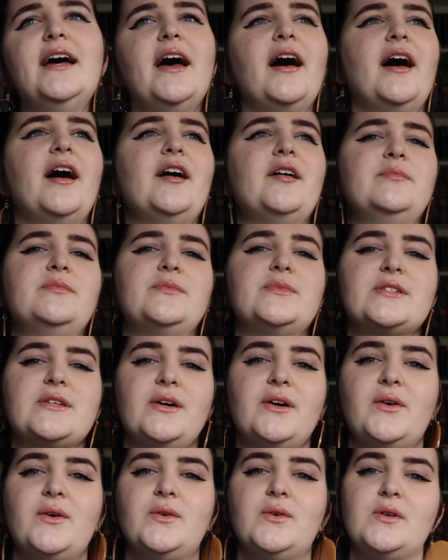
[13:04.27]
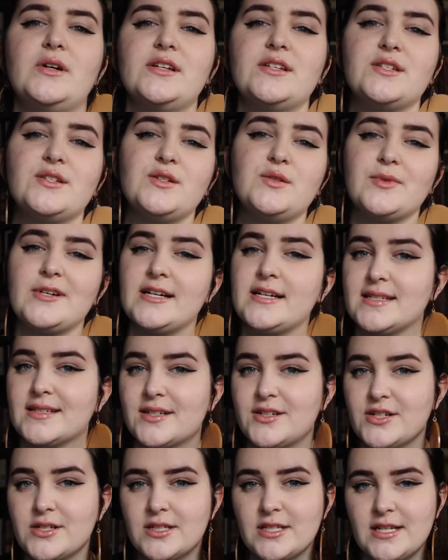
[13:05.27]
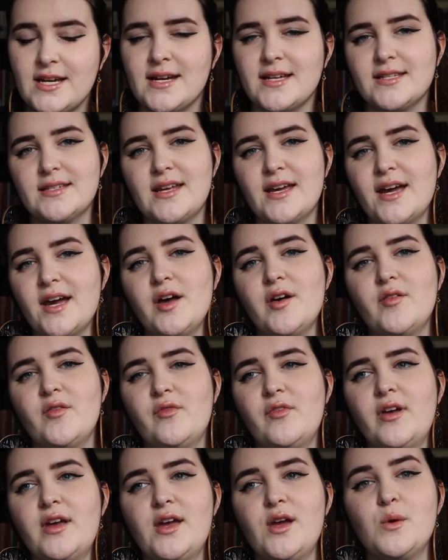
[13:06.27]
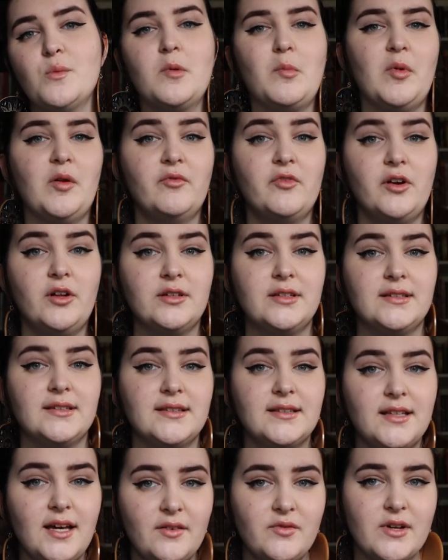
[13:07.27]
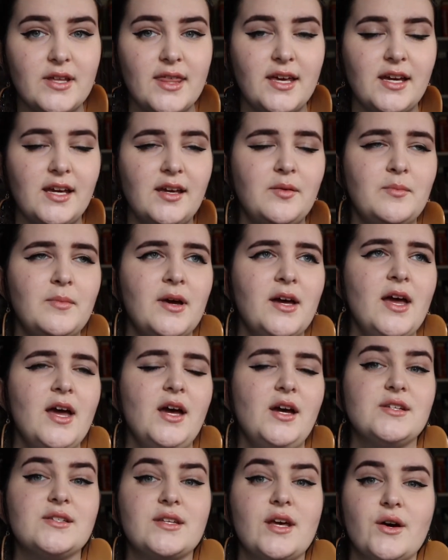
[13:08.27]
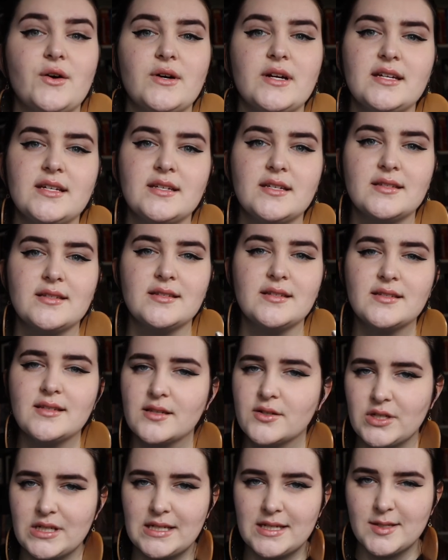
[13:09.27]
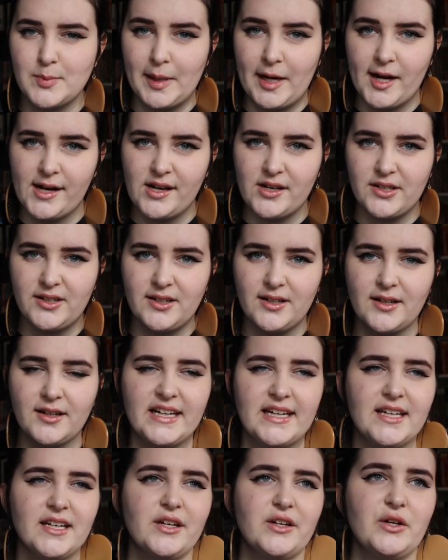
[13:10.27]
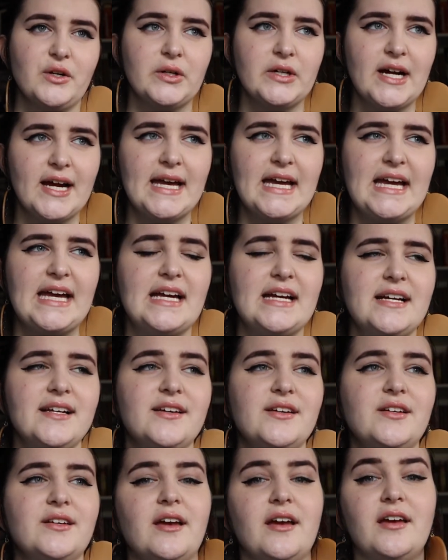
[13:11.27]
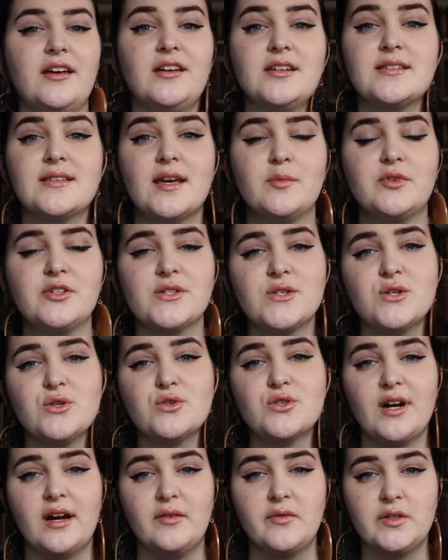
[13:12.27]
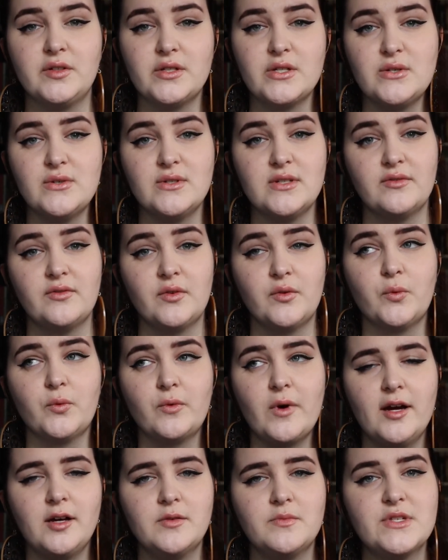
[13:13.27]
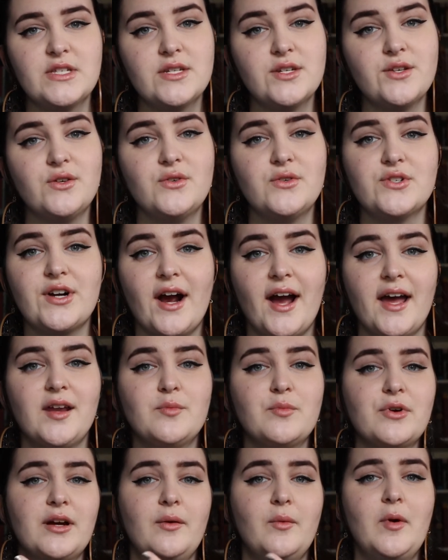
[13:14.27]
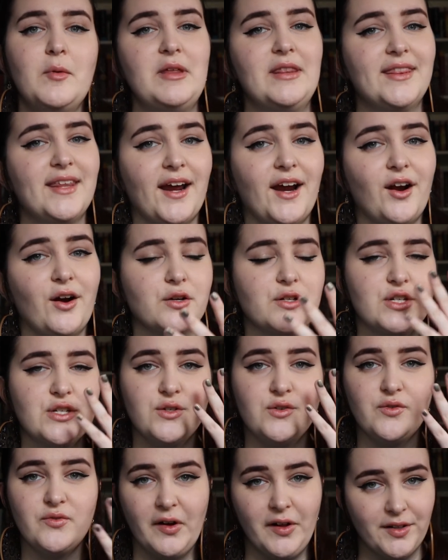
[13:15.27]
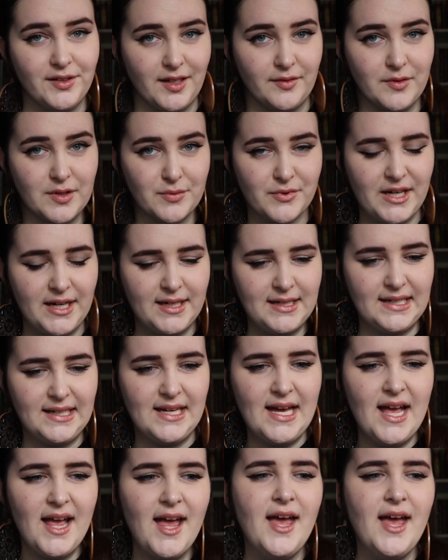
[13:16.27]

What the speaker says: So to break his curse, he has to have a woman fall in love with him. So essentially his bodyguard Gray is able to travel to different realms to try and bring women there to fall in love with Wren.